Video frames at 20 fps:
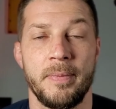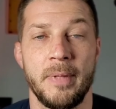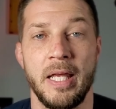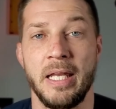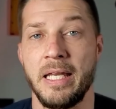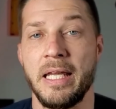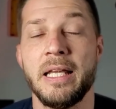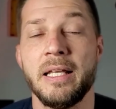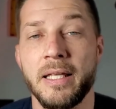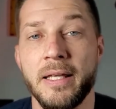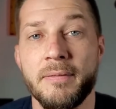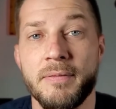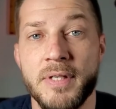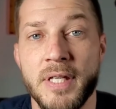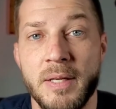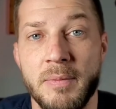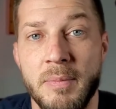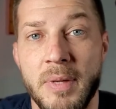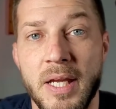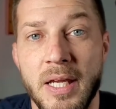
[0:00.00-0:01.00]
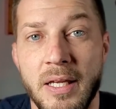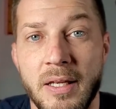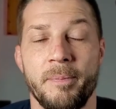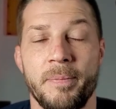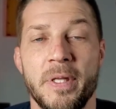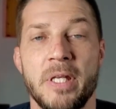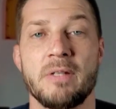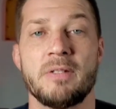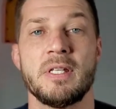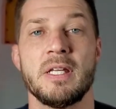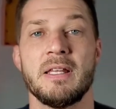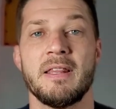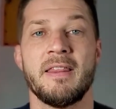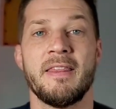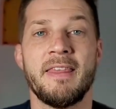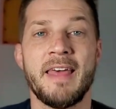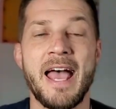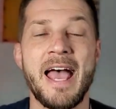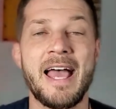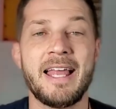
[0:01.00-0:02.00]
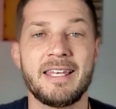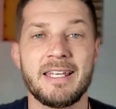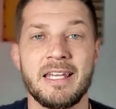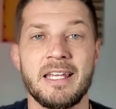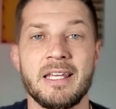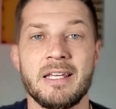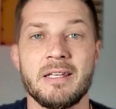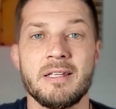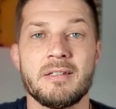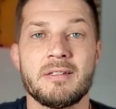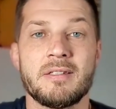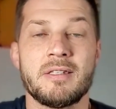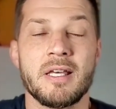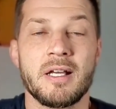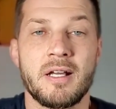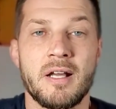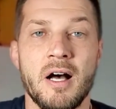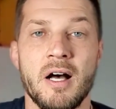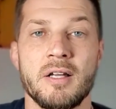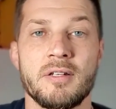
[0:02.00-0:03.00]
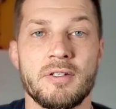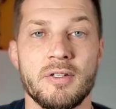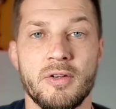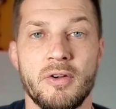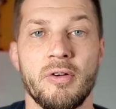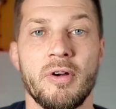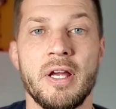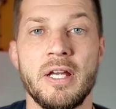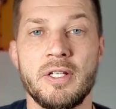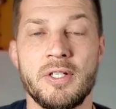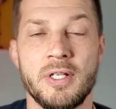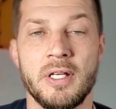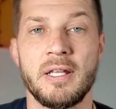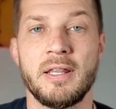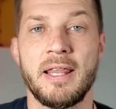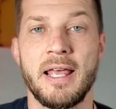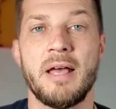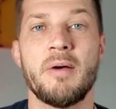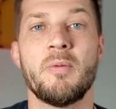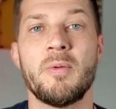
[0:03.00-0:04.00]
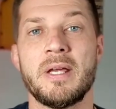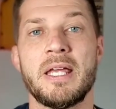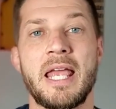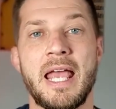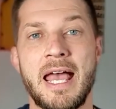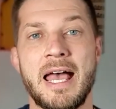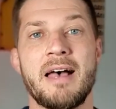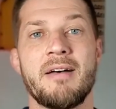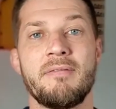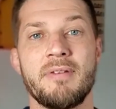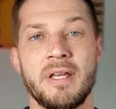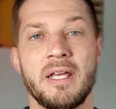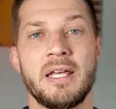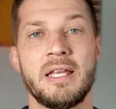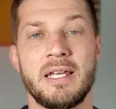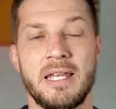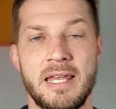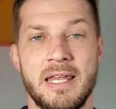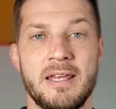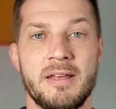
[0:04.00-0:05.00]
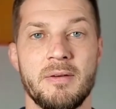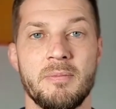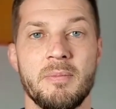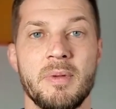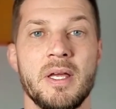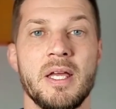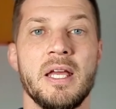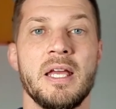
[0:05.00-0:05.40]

and He lives in me. You see, that is the consecration that we have in Him.